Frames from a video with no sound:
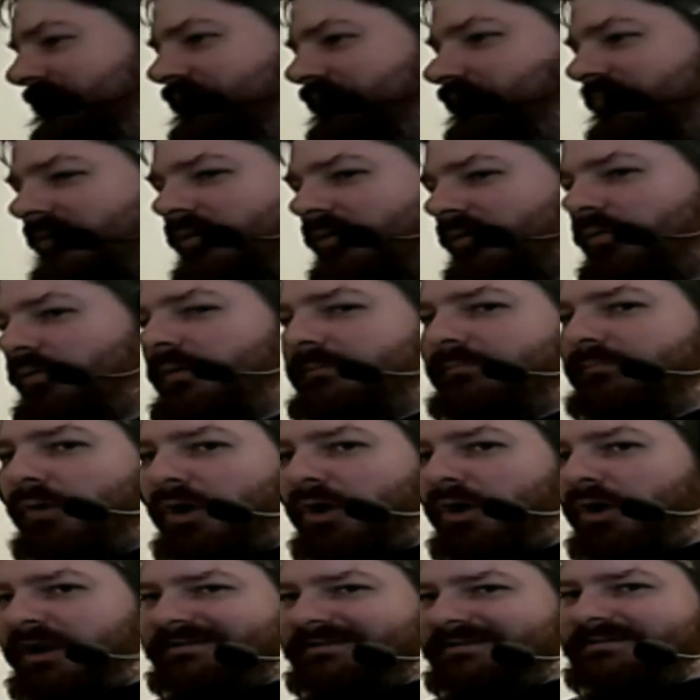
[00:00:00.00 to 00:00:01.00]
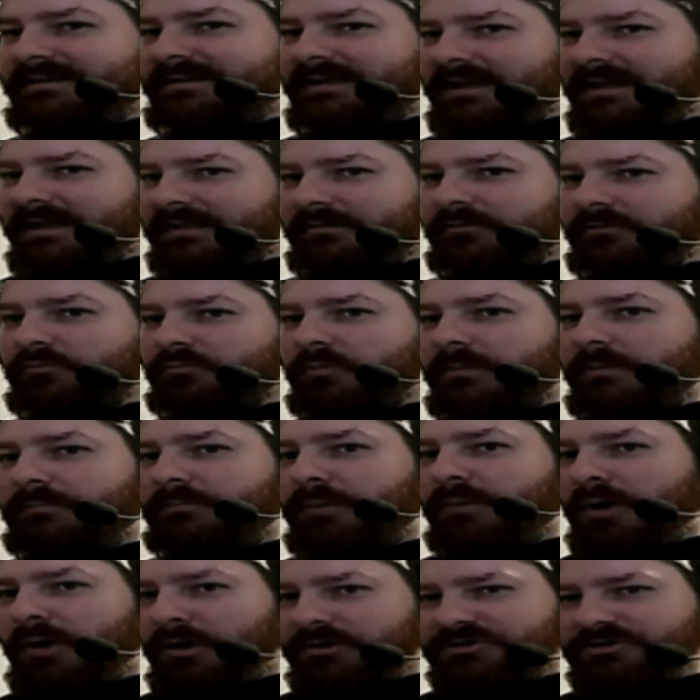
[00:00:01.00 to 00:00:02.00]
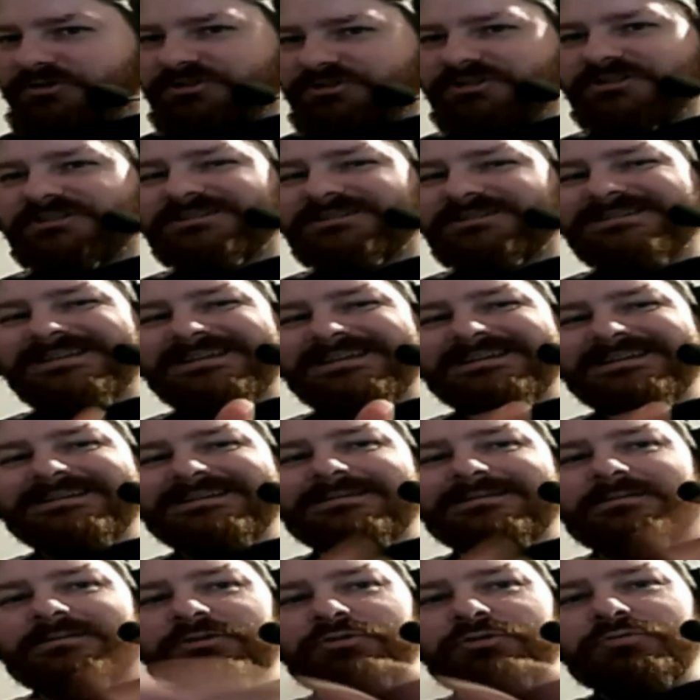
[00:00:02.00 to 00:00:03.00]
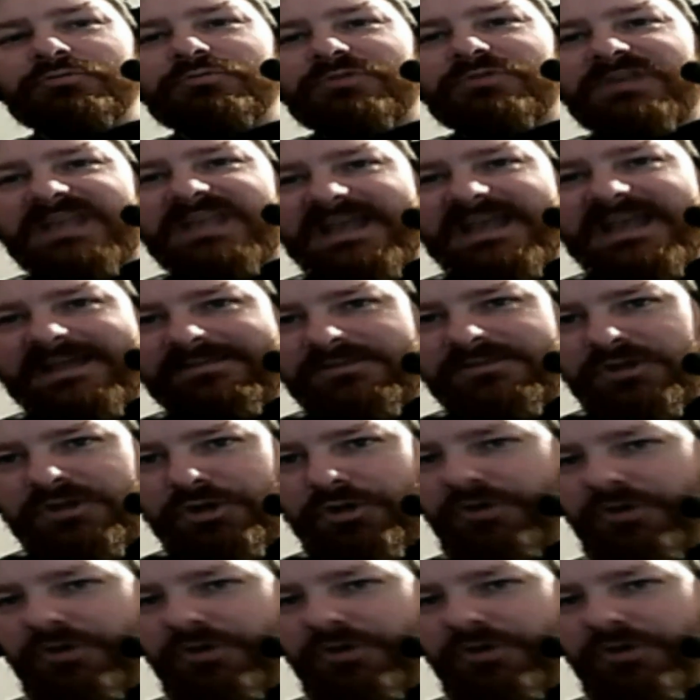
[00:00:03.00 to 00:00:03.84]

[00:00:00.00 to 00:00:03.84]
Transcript: We bought it together. We purchased it together.